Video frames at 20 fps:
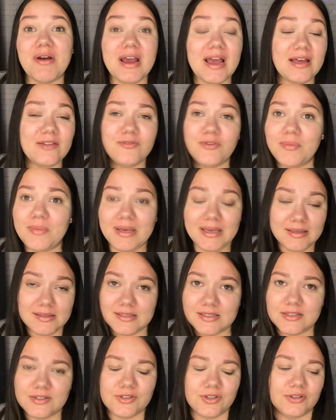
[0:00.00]
And for me
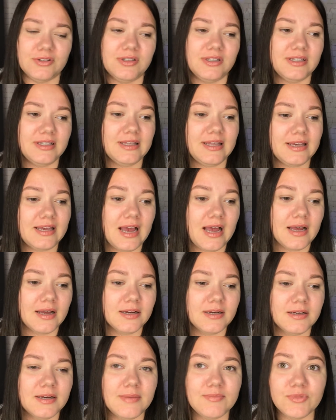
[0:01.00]
it's totally like
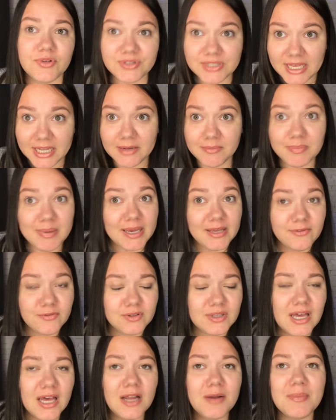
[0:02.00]
I'm not getting paid for
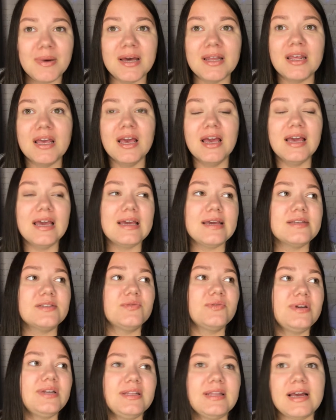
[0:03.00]
that, but it's
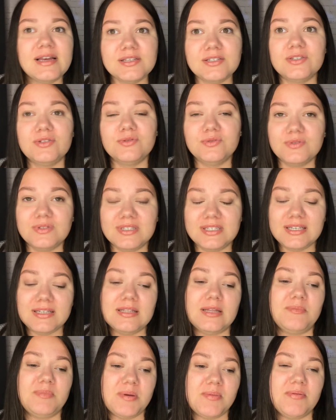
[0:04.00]
really nice to see
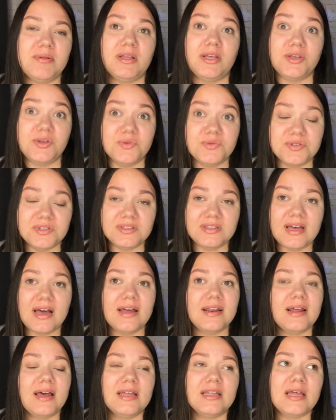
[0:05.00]
that people are using
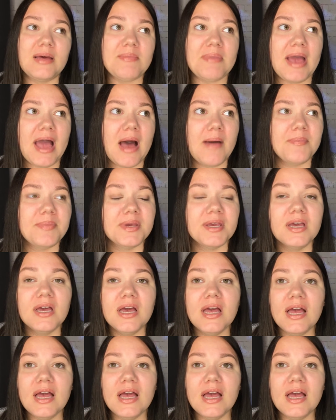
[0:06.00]
that, and I'm happy.